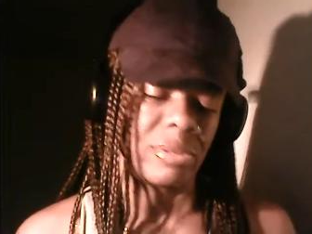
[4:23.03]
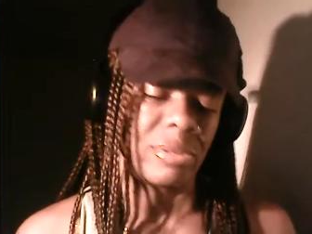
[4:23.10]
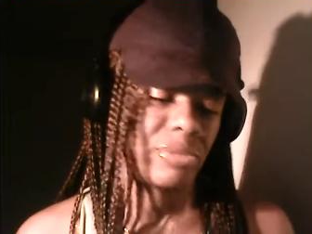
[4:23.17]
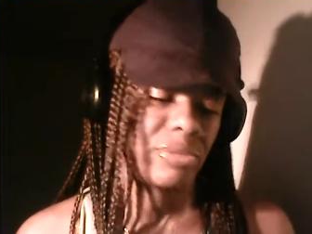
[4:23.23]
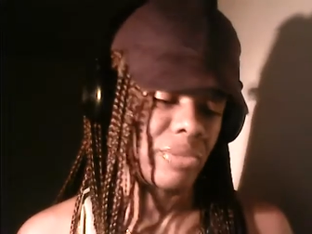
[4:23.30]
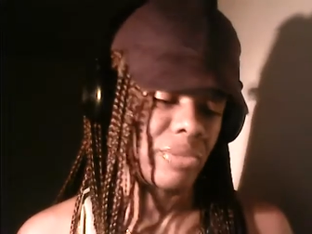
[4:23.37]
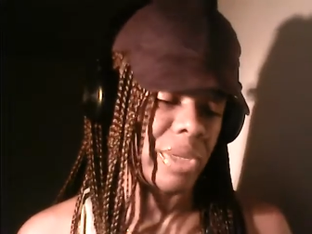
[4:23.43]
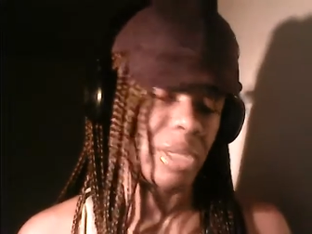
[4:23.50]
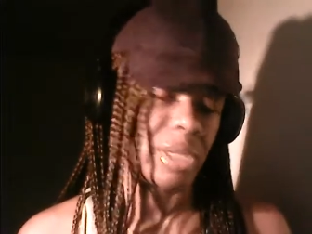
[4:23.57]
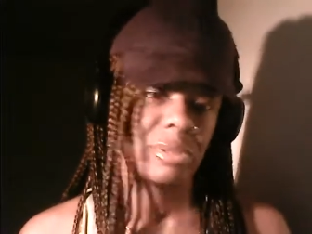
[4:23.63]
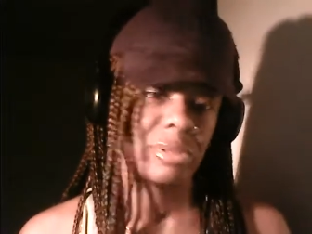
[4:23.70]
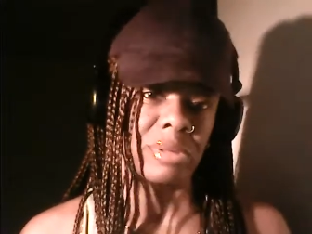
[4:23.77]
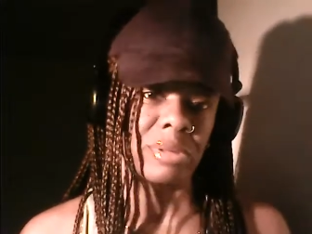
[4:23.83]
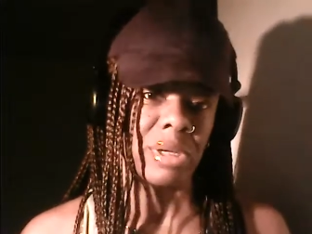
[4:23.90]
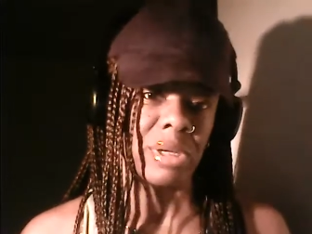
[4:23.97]

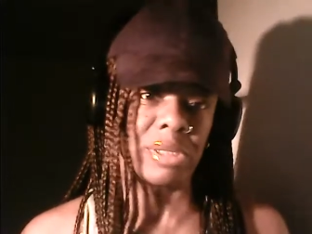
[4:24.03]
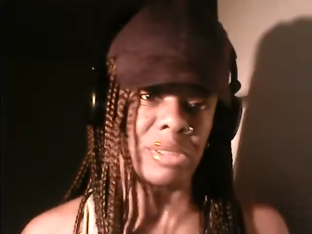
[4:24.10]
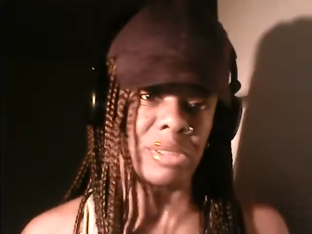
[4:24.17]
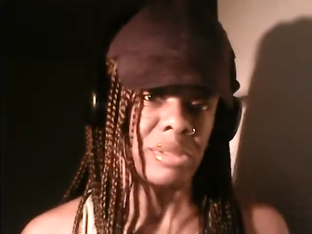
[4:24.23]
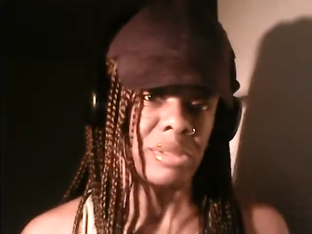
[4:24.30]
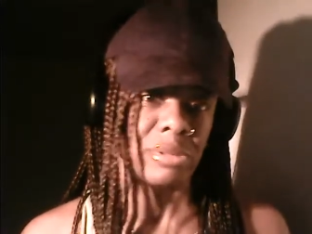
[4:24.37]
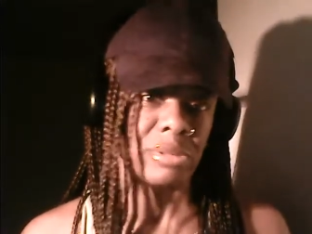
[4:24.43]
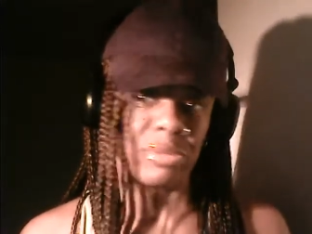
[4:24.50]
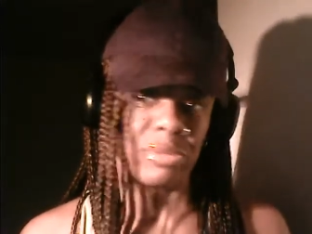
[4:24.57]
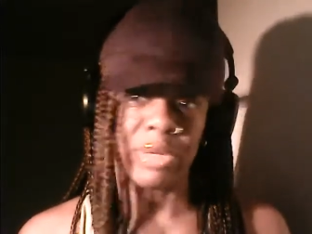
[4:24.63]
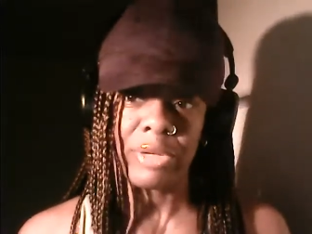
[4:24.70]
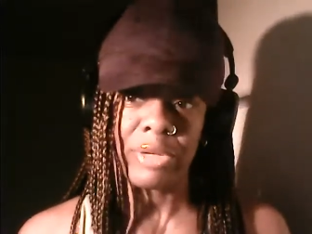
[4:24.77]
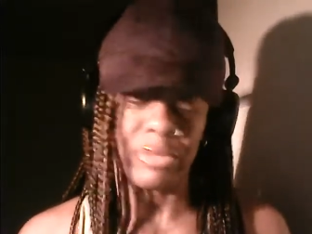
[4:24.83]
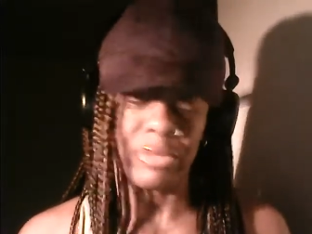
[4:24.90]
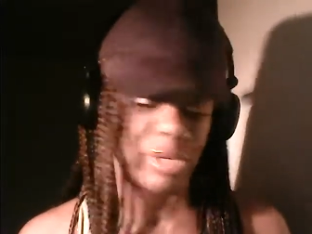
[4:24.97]
friend, cousin, or
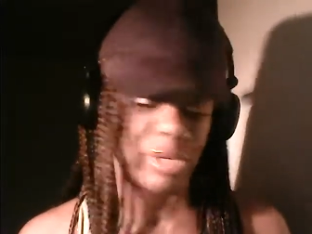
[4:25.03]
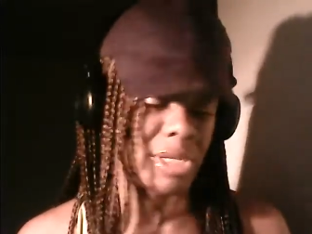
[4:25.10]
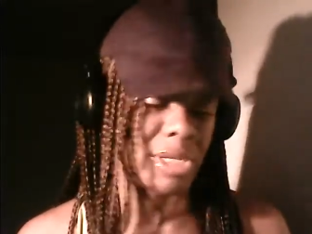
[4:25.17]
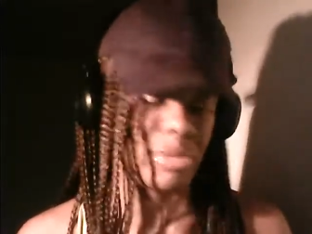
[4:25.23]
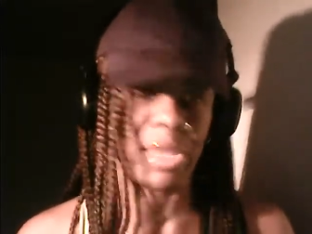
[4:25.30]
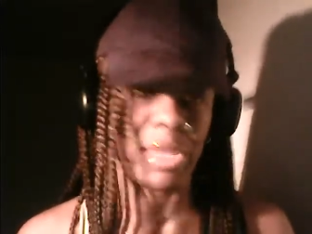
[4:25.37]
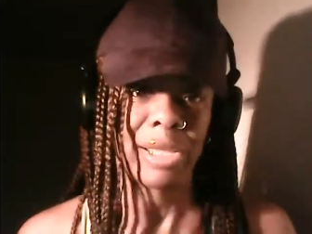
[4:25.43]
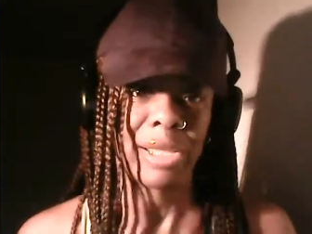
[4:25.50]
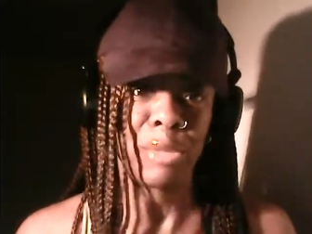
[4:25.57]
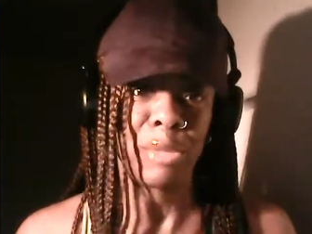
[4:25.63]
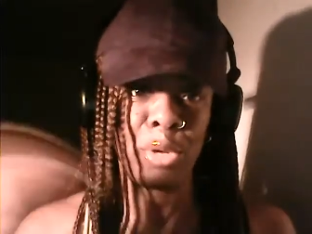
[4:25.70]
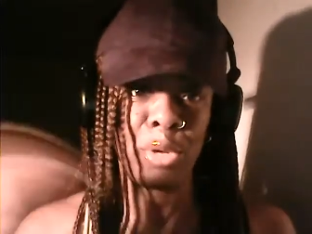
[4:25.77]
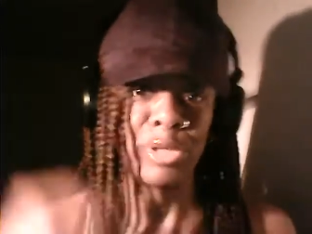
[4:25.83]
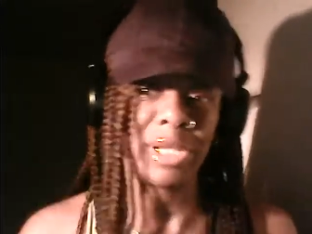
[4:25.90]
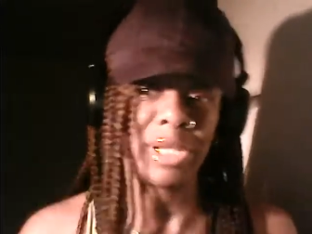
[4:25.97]
whatever. And he'd be like, come
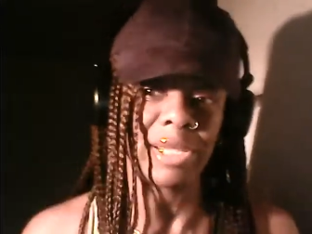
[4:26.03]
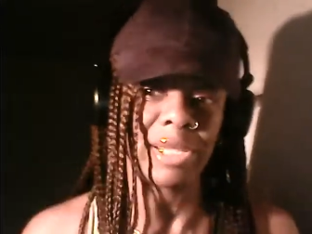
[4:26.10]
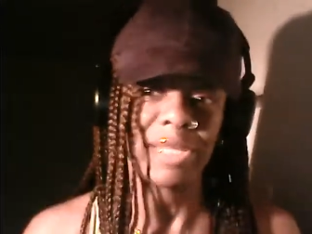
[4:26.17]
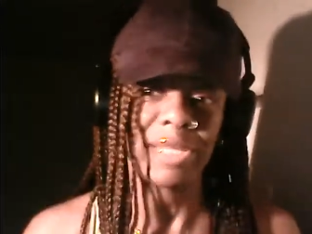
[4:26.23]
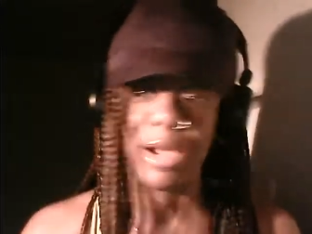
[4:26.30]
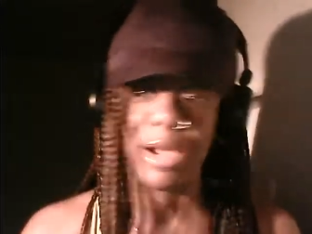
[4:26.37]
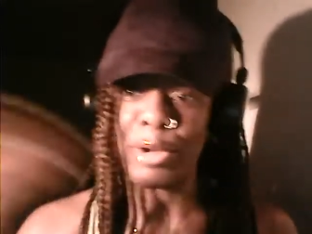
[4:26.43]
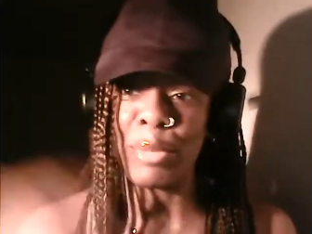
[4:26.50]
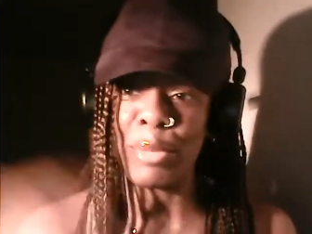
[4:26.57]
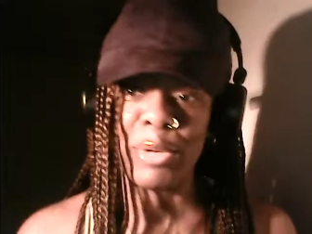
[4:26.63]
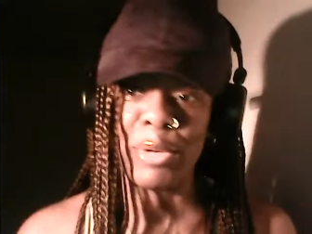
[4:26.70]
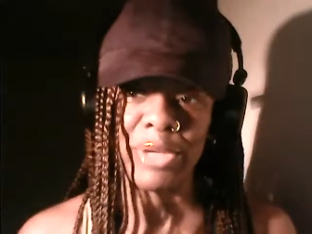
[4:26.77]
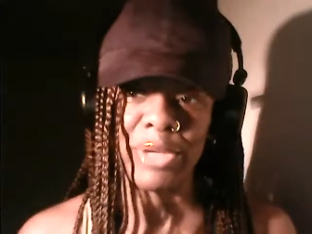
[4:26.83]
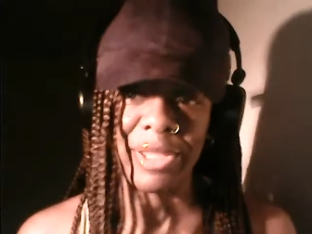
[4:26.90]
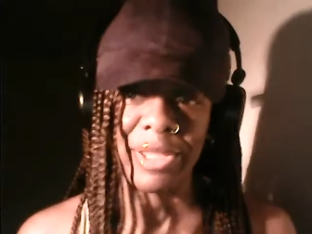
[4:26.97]
on in. Y'all come
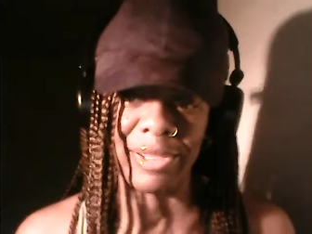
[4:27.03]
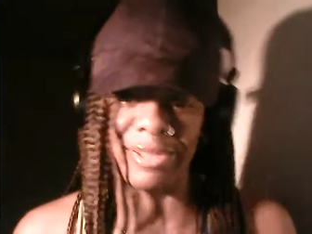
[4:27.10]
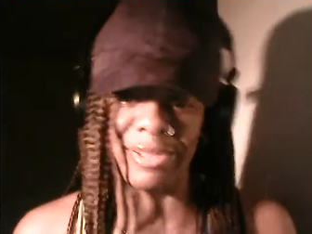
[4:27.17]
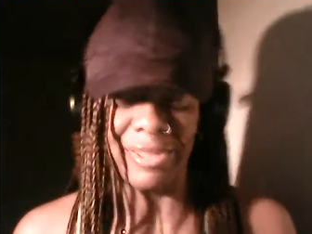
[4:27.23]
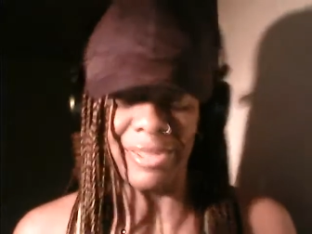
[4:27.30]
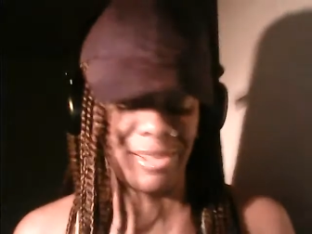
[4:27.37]
on in.